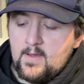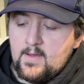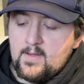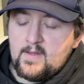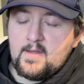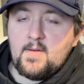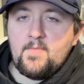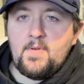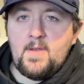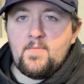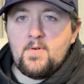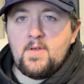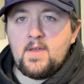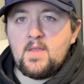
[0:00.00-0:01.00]
Some
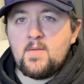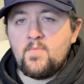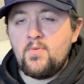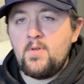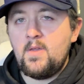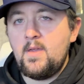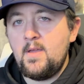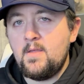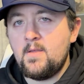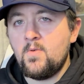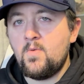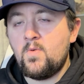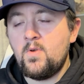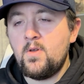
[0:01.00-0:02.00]
people like to preheat their
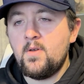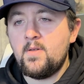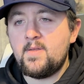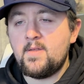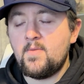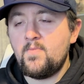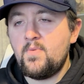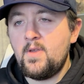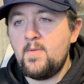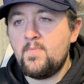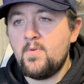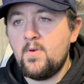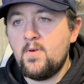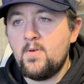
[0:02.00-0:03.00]
oil, some
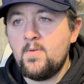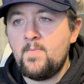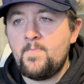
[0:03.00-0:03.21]
people